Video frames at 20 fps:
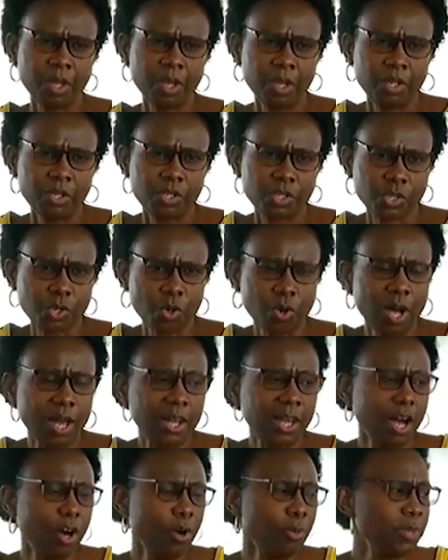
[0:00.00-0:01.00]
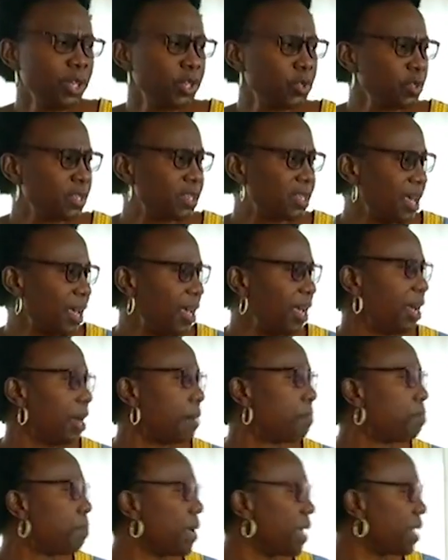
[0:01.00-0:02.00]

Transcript: So allow me to say a big